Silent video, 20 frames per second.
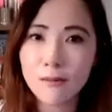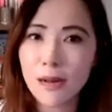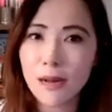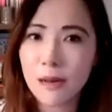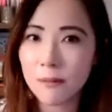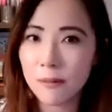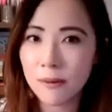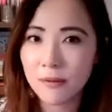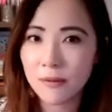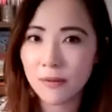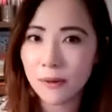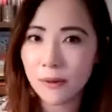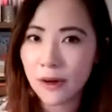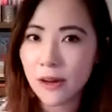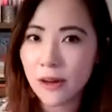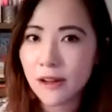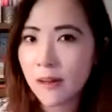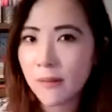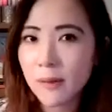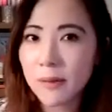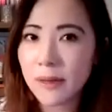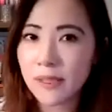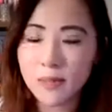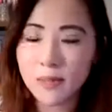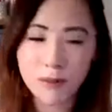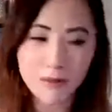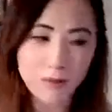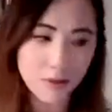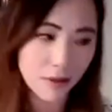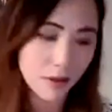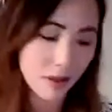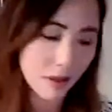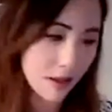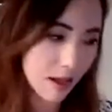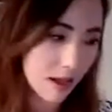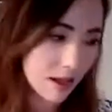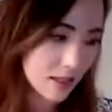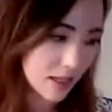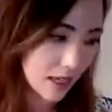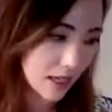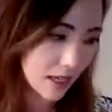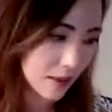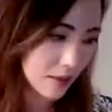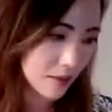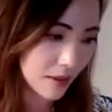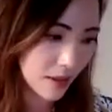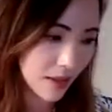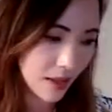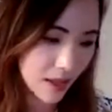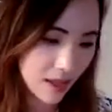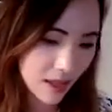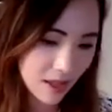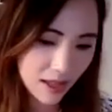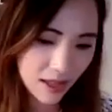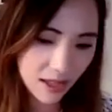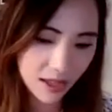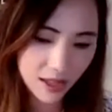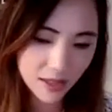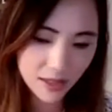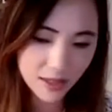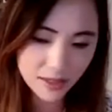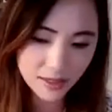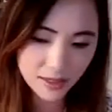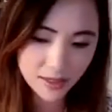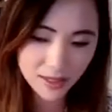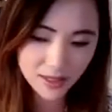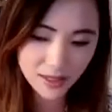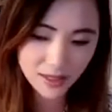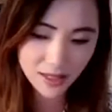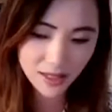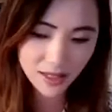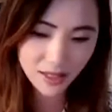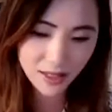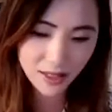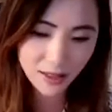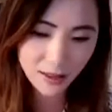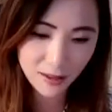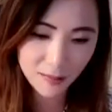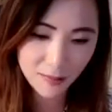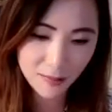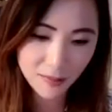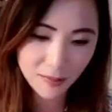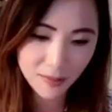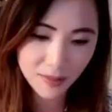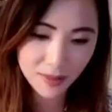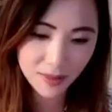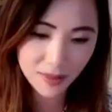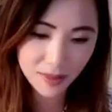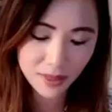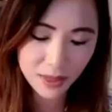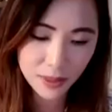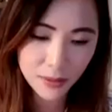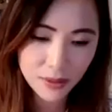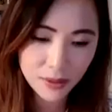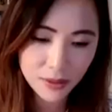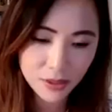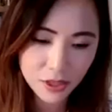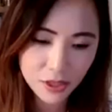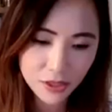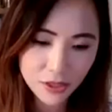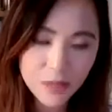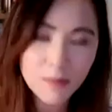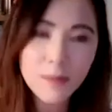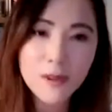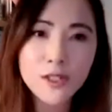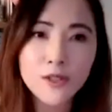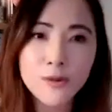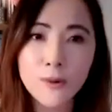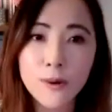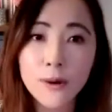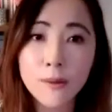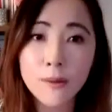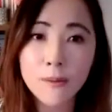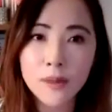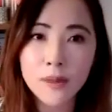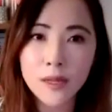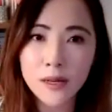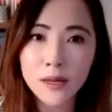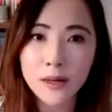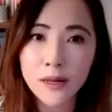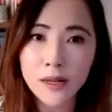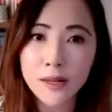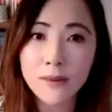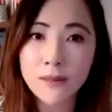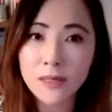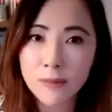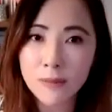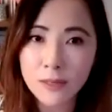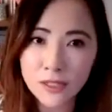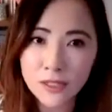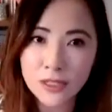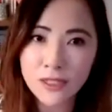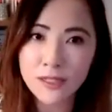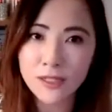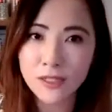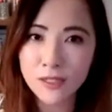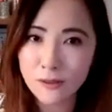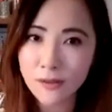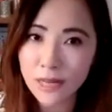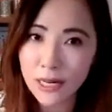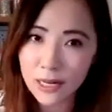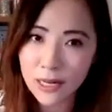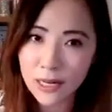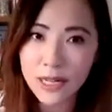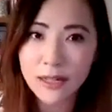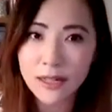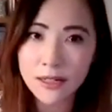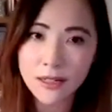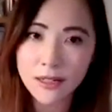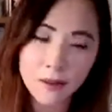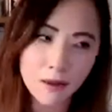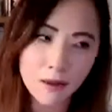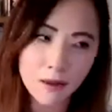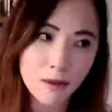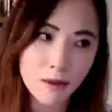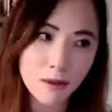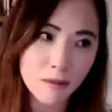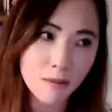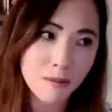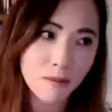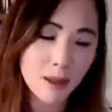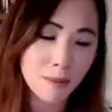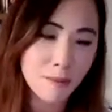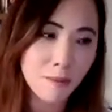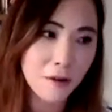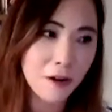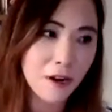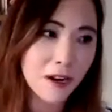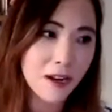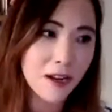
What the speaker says: before, a couple months before the lockdown. And there was just so much warmth hearing you, especially since you narrated your own memoir.